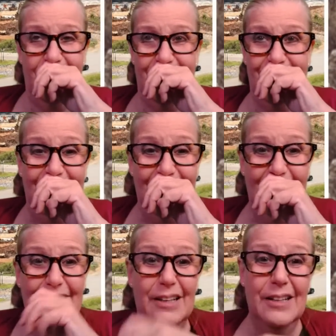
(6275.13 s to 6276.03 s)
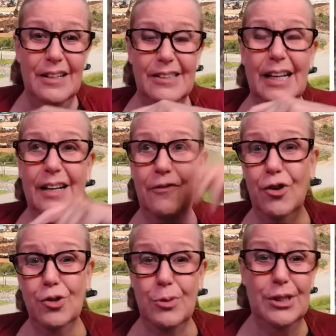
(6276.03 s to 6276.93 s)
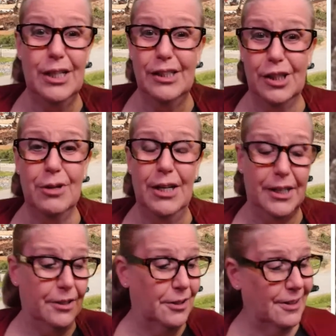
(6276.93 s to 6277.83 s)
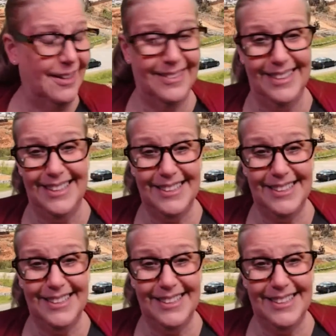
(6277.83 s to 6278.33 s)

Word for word: and the second first one says he tried to kill her.